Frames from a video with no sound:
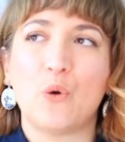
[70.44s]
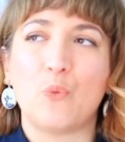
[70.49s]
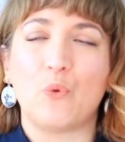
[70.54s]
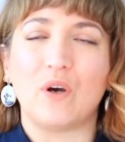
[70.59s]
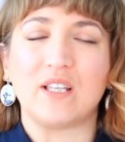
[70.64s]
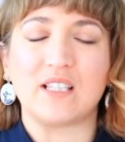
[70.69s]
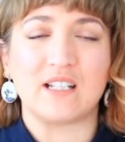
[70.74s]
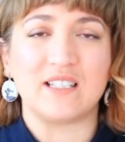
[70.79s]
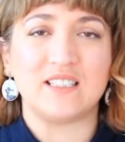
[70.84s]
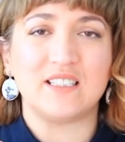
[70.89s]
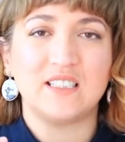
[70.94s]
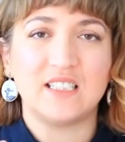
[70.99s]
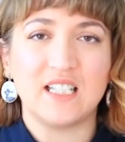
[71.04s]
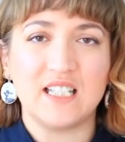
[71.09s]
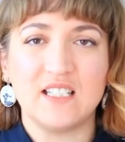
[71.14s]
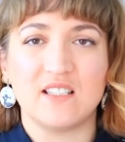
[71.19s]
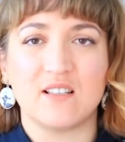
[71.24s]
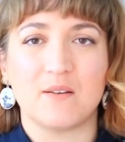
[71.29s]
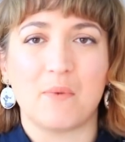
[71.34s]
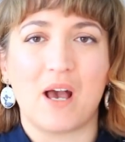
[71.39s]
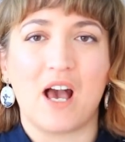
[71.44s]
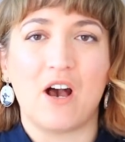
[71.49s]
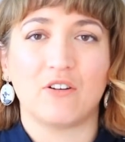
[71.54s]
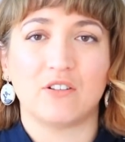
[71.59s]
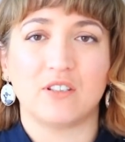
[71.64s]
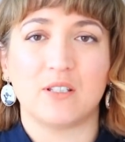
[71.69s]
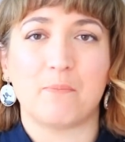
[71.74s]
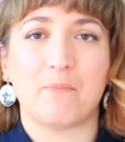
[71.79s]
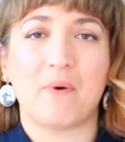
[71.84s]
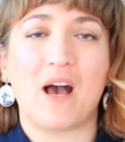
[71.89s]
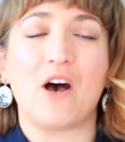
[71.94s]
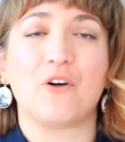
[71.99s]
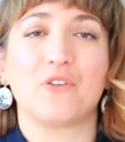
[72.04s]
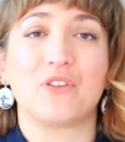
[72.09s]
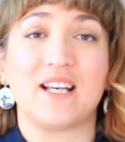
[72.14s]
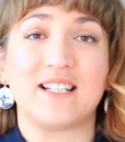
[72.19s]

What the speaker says: when I see them out and about,